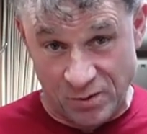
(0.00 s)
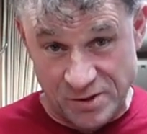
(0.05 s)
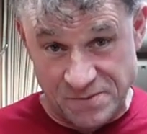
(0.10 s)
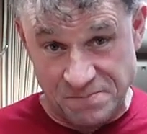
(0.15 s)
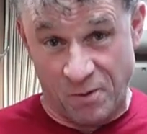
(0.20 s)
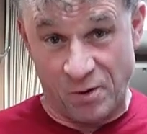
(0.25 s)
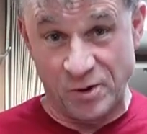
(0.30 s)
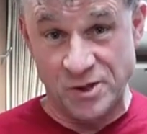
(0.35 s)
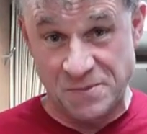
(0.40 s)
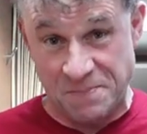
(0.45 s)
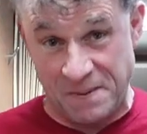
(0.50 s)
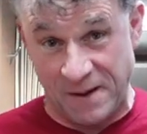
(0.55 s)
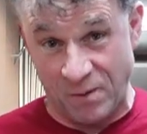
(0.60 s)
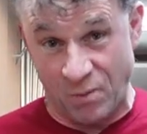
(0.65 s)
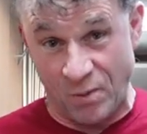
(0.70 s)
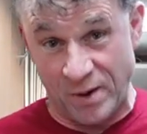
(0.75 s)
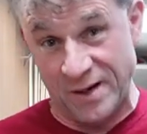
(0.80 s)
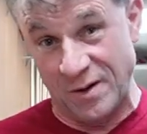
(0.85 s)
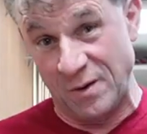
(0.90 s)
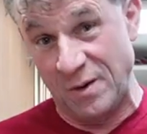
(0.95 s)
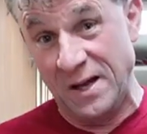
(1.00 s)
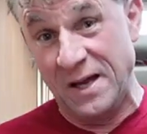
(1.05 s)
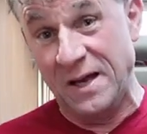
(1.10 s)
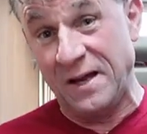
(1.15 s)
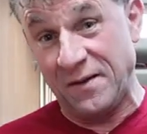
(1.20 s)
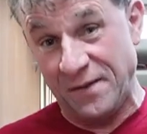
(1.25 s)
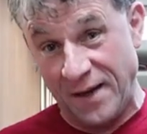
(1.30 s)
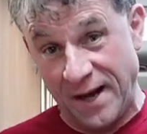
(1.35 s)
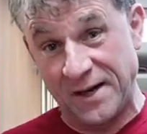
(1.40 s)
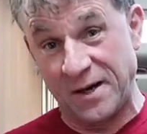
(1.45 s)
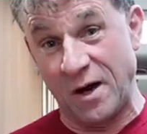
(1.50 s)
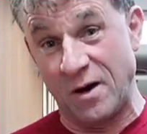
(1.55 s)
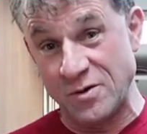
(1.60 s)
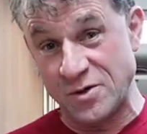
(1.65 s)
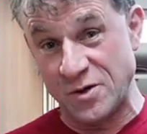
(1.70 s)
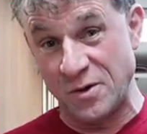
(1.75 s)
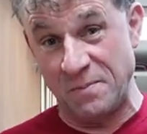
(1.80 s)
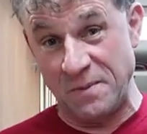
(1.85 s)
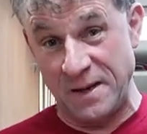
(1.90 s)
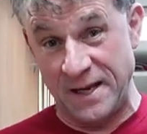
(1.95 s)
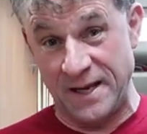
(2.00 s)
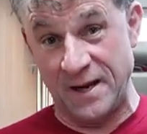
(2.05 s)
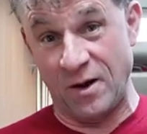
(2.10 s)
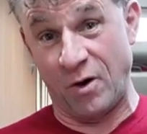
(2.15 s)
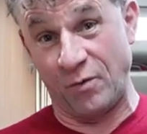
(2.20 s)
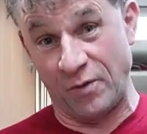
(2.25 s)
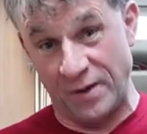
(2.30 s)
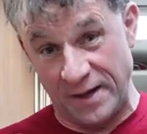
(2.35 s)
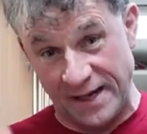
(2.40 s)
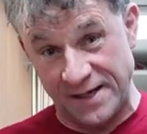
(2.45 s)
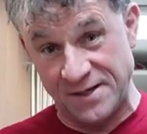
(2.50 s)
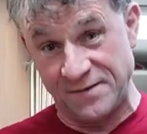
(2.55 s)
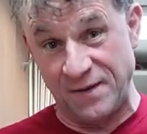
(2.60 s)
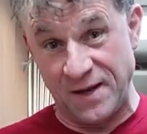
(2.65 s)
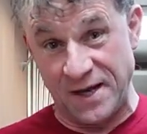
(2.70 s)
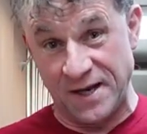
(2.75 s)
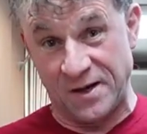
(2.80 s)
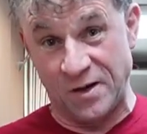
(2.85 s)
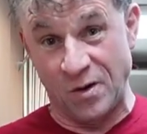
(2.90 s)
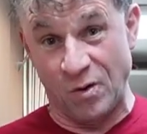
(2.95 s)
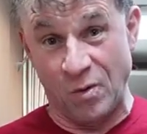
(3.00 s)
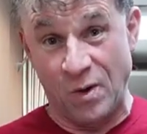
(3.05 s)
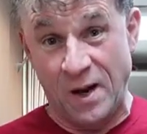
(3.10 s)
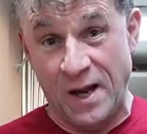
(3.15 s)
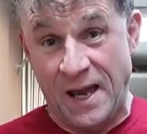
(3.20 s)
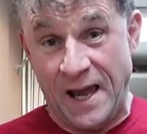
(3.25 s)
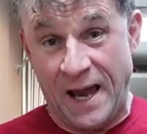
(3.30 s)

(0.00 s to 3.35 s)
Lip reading: It's my spare wheel that goes with me on the next vehicle,